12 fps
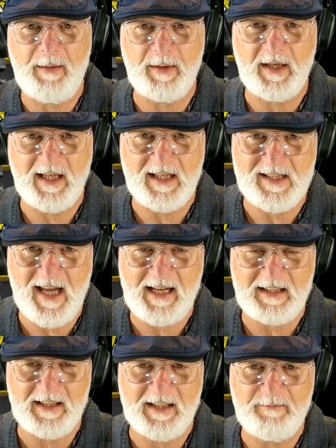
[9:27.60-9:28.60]
it
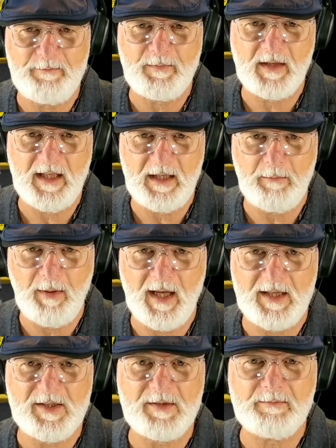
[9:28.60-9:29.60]
exactly in place.